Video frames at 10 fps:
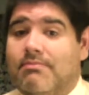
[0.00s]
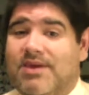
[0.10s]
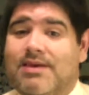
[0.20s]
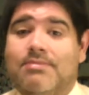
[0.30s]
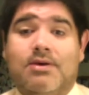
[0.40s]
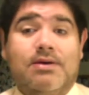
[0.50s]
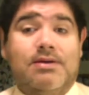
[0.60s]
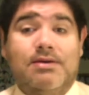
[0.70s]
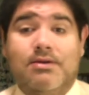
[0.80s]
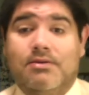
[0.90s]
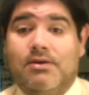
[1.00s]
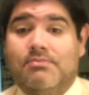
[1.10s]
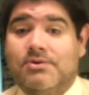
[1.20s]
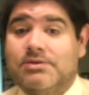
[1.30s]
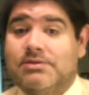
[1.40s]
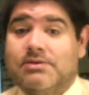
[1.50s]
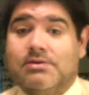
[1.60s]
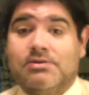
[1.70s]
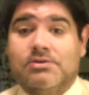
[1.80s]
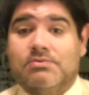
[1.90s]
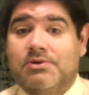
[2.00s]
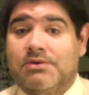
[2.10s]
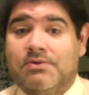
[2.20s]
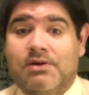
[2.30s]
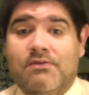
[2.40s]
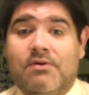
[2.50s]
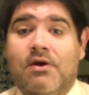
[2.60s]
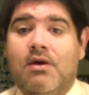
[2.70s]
Maybe you're going to push it to 120, whatever.